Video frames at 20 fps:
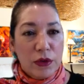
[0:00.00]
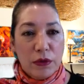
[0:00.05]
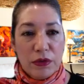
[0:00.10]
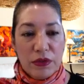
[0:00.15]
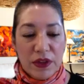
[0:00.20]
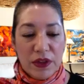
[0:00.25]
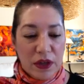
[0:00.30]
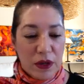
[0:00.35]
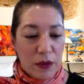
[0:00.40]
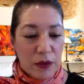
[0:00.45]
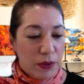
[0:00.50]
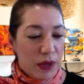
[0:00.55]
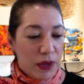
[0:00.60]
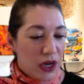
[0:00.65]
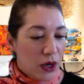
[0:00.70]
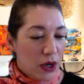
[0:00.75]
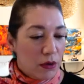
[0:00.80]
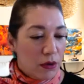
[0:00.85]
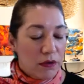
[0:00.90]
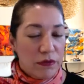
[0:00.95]
think a
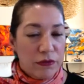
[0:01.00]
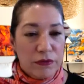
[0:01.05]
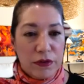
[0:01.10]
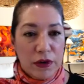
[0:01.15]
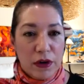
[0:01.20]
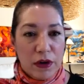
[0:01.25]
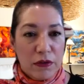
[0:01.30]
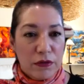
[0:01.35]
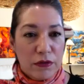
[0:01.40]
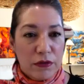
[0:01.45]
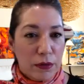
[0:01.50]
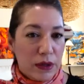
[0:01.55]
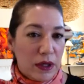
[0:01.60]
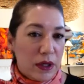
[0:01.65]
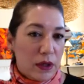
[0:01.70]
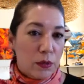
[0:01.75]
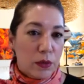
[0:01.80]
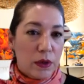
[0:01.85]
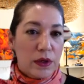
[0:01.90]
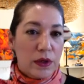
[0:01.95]
pair of
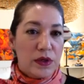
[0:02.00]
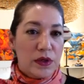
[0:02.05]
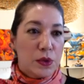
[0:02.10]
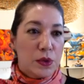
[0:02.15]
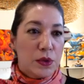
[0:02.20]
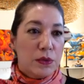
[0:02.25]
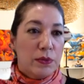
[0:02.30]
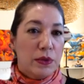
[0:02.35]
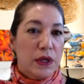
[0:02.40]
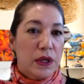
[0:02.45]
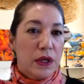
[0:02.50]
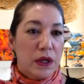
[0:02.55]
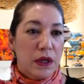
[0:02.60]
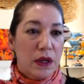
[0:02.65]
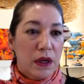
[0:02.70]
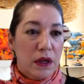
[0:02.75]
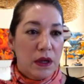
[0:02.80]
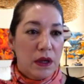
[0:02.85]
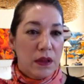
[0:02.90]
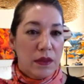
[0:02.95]
green ones would be
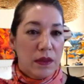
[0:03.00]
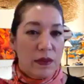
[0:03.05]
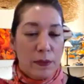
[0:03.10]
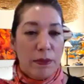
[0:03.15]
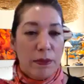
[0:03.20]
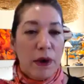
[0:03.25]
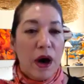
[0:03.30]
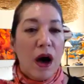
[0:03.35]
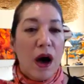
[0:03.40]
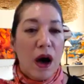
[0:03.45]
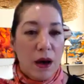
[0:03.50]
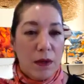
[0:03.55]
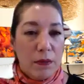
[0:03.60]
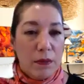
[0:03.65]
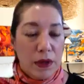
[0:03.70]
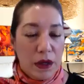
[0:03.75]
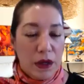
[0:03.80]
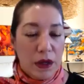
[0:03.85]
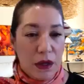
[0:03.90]
the bomb